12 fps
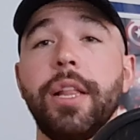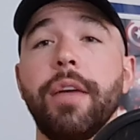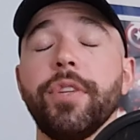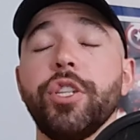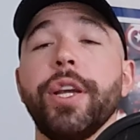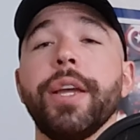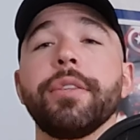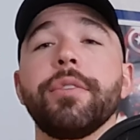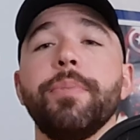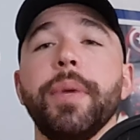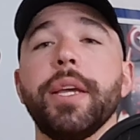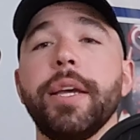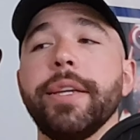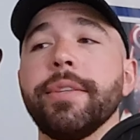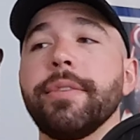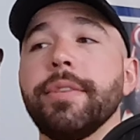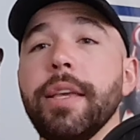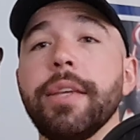have a chance
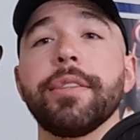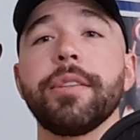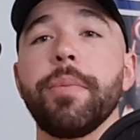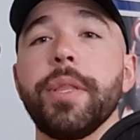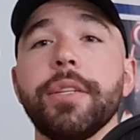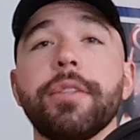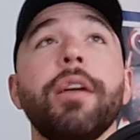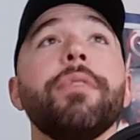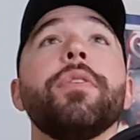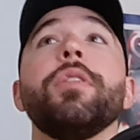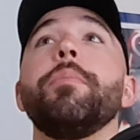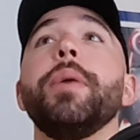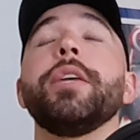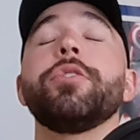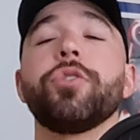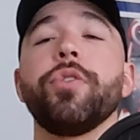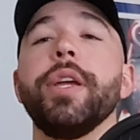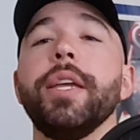because seeing some of this stuff on the big
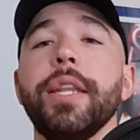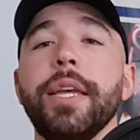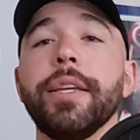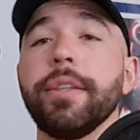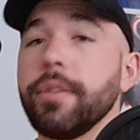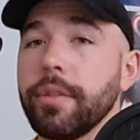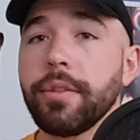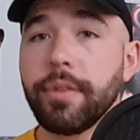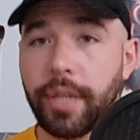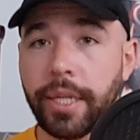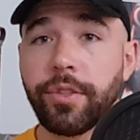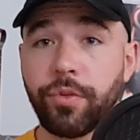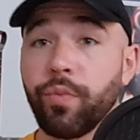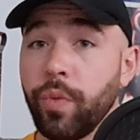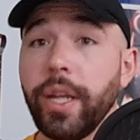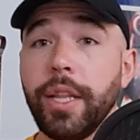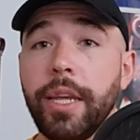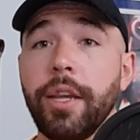screen is it's
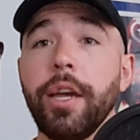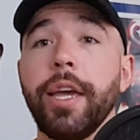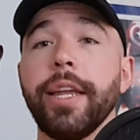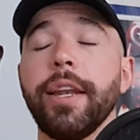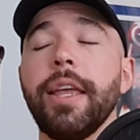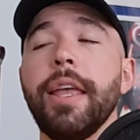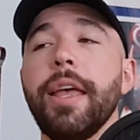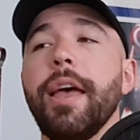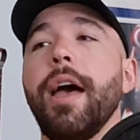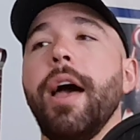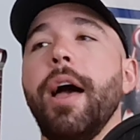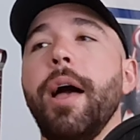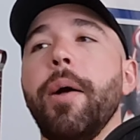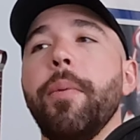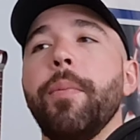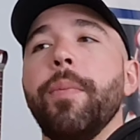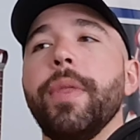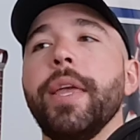really good.
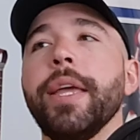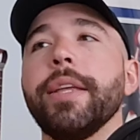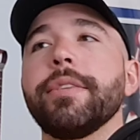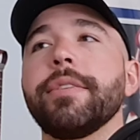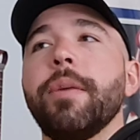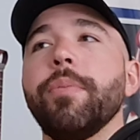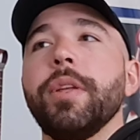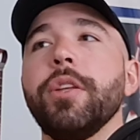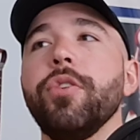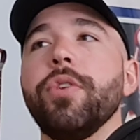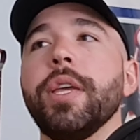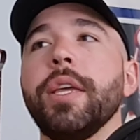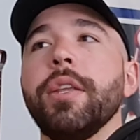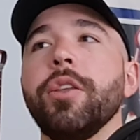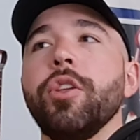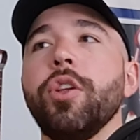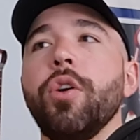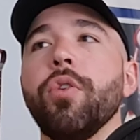Um, it's something you can,
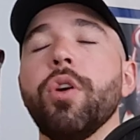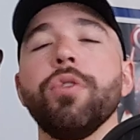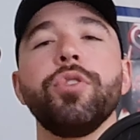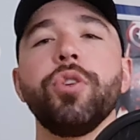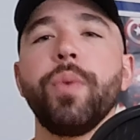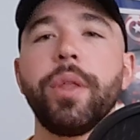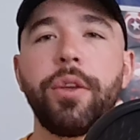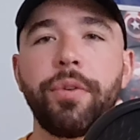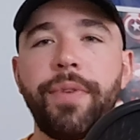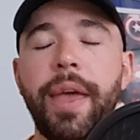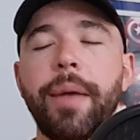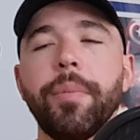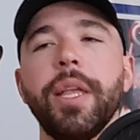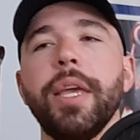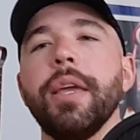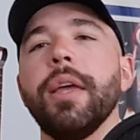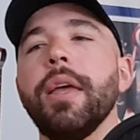you know, go to with your family.